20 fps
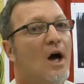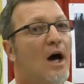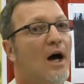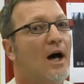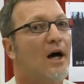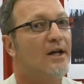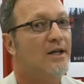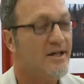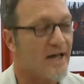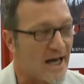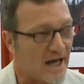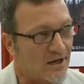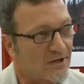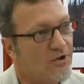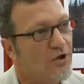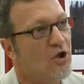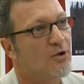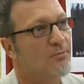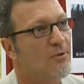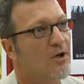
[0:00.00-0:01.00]
yeah,
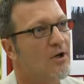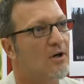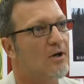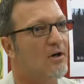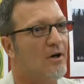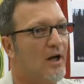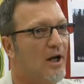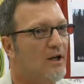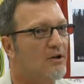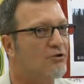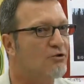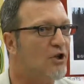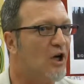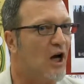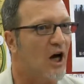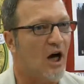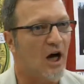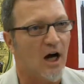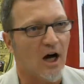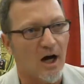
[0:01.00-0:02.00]
humor and
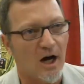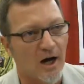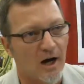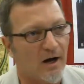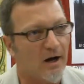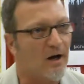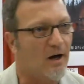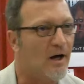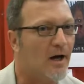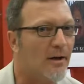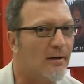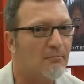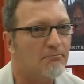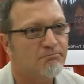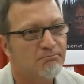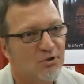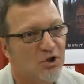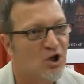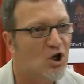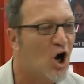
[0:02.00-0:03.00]

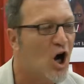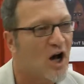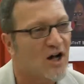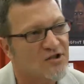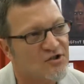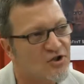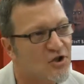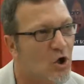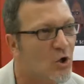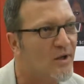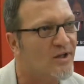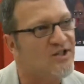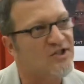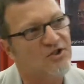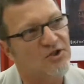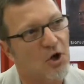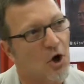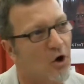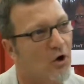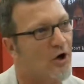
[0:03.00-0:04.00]
gonzo
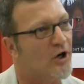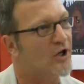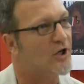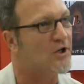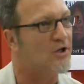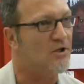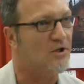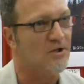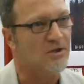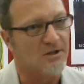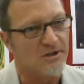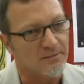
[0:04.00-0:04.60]
historical.